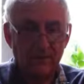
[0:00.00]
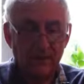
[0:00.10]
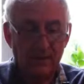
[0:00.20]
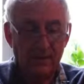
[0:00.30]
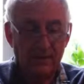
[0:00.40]

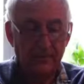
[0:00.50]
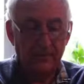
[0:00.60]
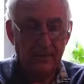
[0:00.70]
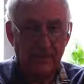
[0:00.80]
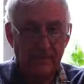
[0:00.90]
They could go and
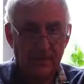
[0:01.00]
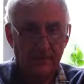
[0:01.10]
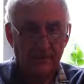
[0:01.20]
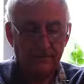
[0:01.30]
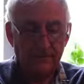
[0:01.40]
sleep
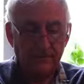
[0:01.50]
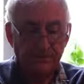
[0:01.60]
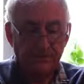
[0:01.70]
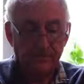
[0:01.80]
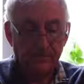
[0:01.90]
rough,
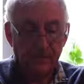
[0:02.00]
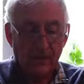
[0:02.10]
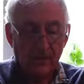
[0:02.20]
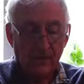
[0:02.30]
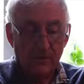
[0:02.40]

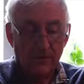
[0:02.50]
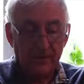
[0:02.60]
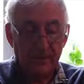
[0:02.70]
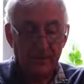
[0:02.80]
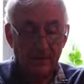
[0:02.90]
or they
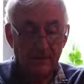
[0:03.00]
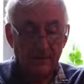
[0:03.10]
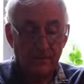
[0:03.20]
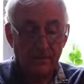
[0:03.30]
could go